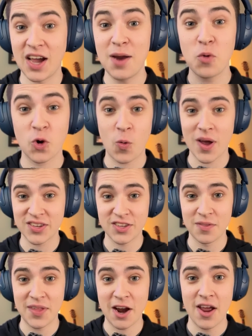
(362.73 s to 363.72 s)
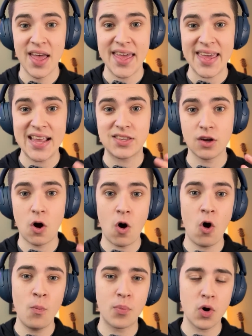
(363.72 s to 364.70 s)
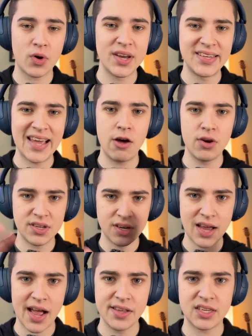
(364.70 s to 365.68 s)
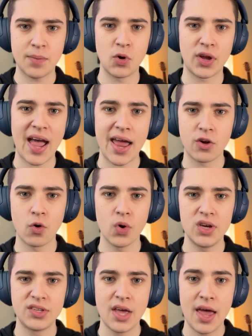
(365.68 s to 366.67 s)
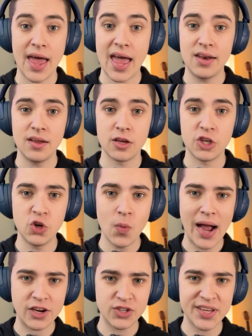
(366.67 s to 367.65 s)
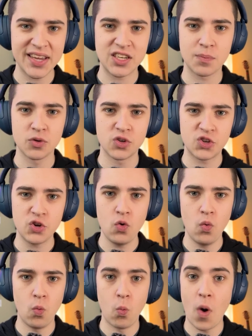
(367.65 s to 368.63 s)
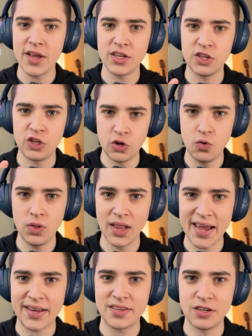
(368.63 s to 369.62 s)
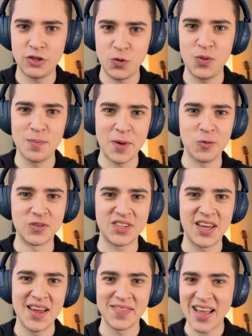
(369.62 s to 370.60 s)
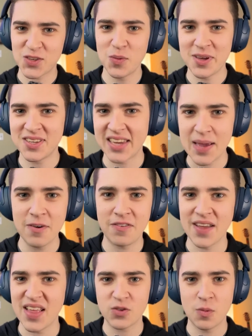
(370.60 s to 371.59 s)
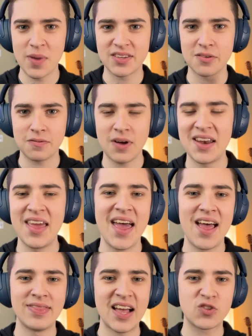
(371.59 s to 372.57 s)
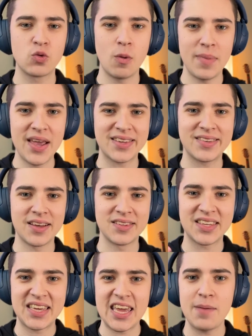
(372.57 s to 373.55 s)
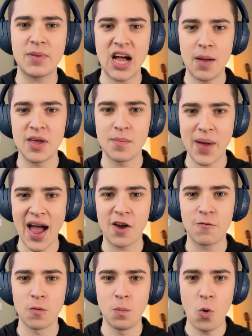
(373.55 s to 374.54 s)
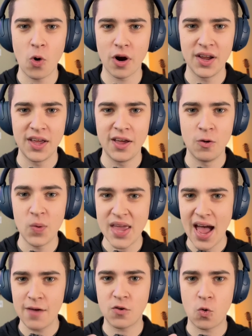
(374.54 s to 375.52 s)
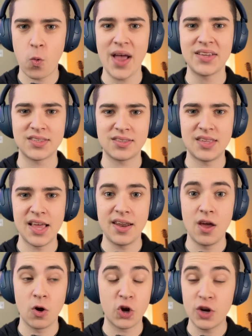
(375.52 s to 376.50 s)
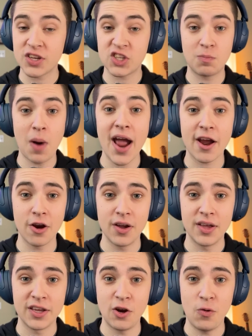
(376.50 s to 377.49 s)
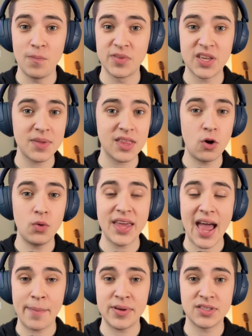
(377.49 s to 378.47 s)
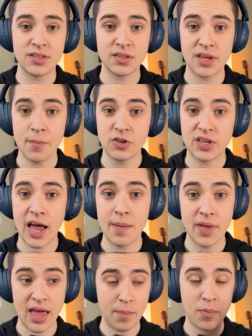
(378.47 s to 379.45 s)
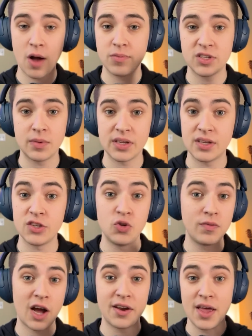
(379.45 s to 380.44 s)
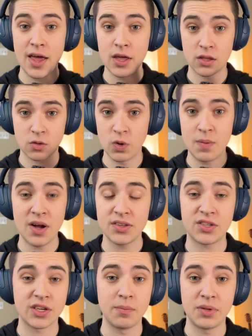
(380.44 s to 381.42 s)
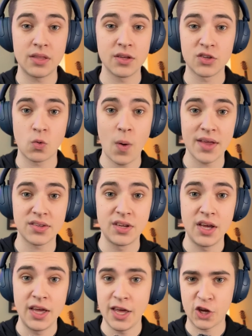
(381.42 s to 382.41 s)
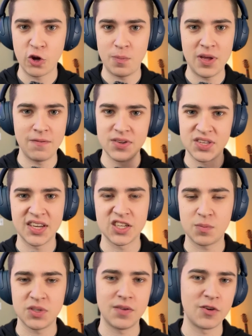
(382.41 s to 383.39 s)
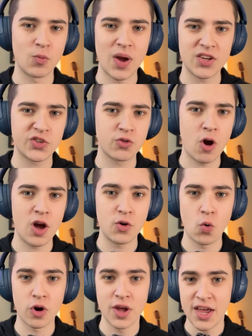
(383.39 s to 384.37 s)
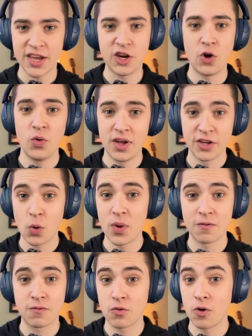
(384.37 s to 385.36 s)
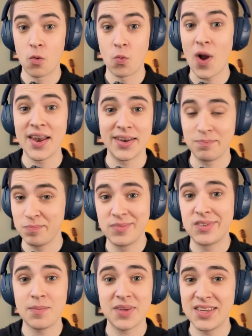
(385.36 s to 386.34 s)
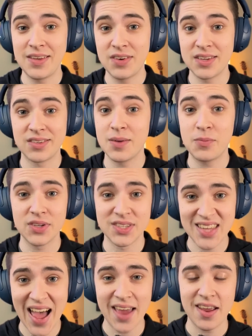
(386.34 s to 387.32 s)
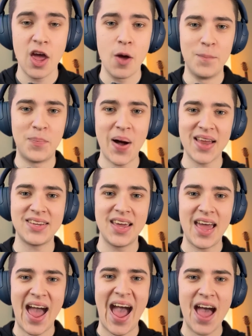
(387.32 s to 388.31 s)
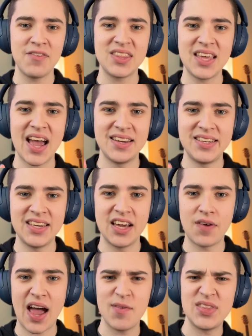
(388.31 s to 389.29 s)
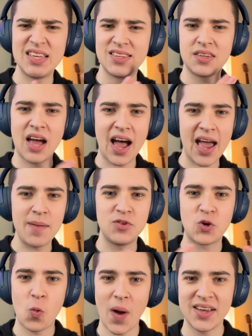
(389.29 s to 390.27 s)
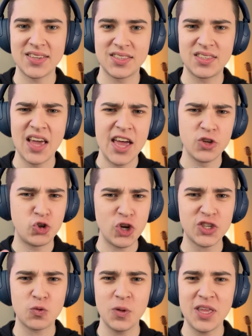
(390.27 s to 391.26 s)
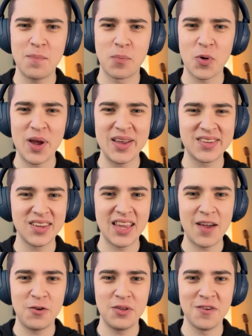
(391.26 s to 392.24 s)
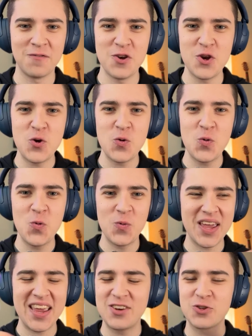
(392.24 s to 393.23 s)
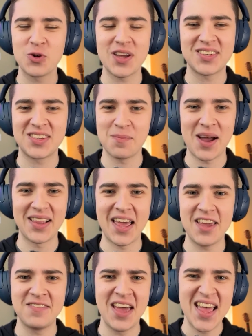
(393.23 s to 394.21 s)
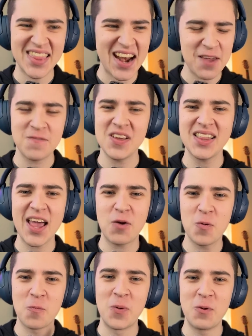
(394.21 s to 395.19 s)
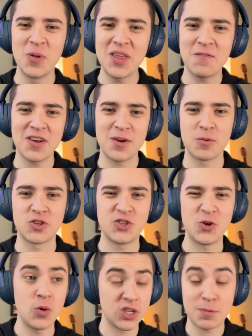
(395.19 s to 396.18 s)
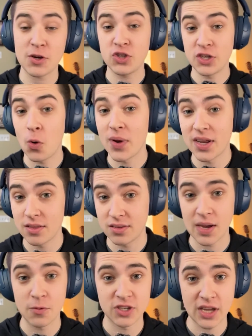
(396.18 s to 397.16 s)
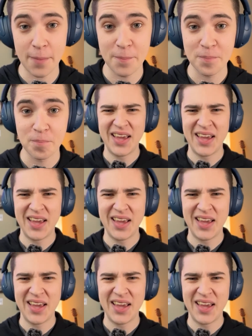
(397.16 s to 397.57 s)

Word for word: a ton more quests on there. It's all broken down into nine separate categories, and you actually get to pursue what you like to do the most. That's what makes it gamified. That's what makes it fun. That's what makes us keep coming back for more we have quests that could expire. You know, something that only happens in the summertime and it pops up and it says, you've got three months to complete this quest. It could be visiting a specific restaurant or, you know, going for a run something even as simple as that. But having the idea of having these timed quests just really brings a level of new interest to my life that I feel like would be really fun to pursue, especially going into the summertime.